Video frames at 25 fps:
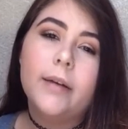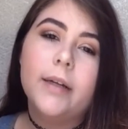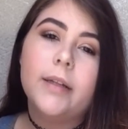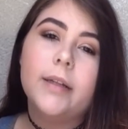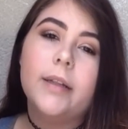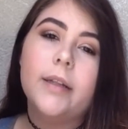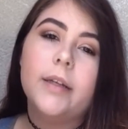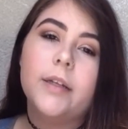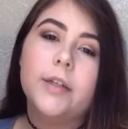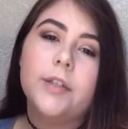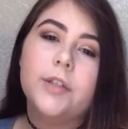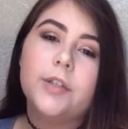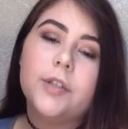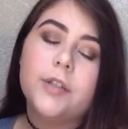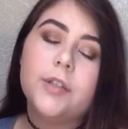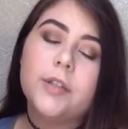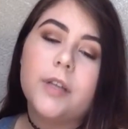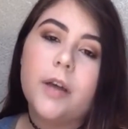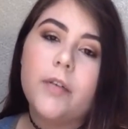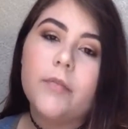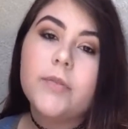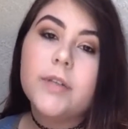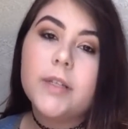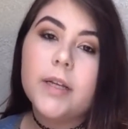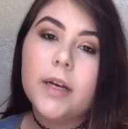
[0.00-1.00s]
I think it's just
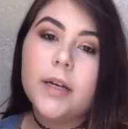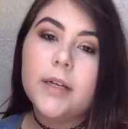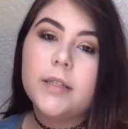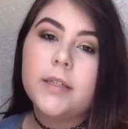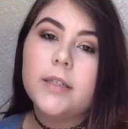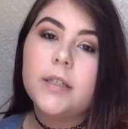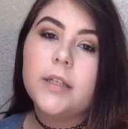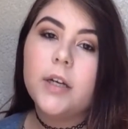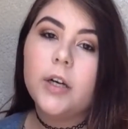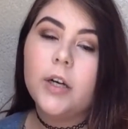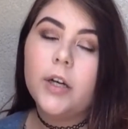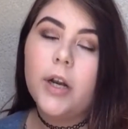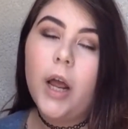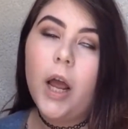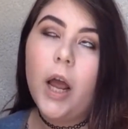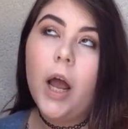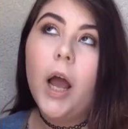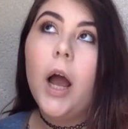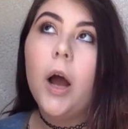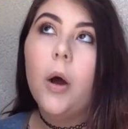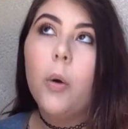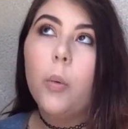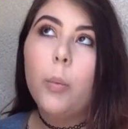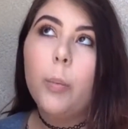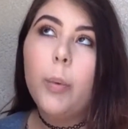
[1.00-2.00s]
emphasizing on
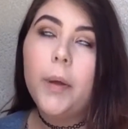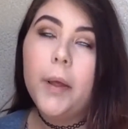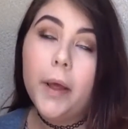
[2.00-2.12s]
how